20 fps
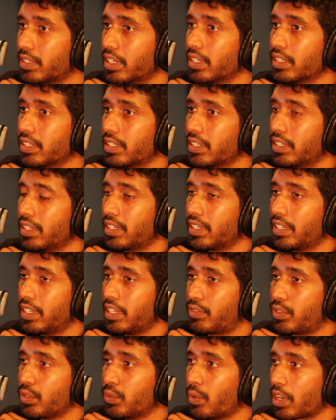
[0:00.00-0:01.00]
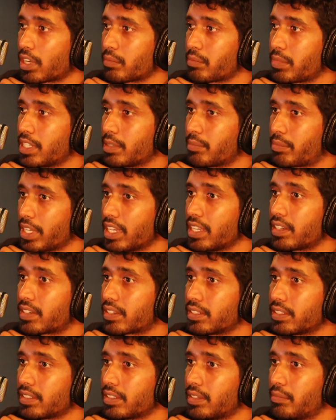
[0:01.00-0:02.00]
Right? Right. If you want to be a
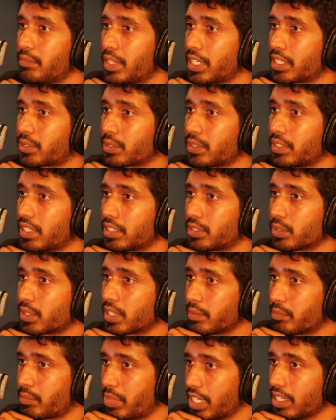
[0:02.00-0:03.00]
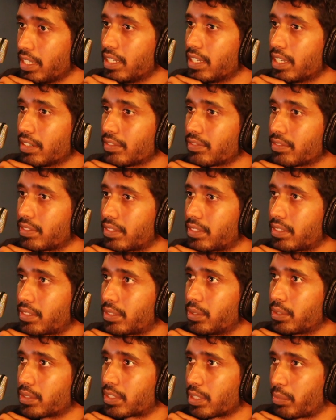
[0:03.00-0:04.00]
painter, make sure that you get paid enough
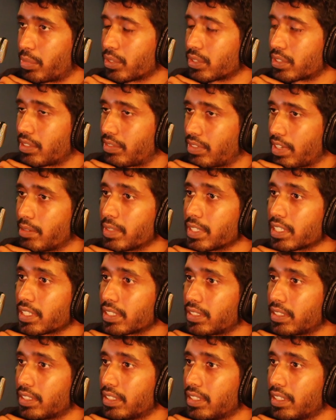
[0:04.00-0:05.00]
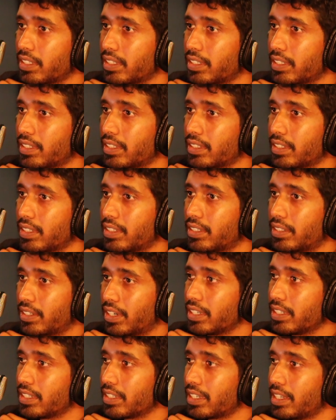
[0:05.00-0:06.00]
to support your family.
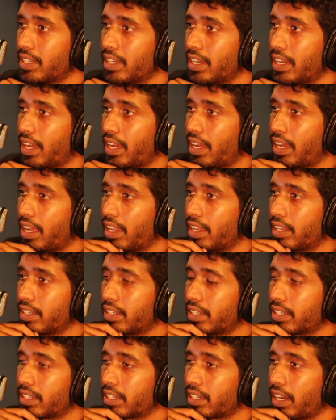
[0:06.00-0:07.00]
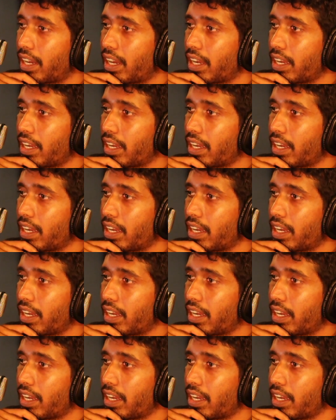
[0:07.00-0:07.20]
Right? And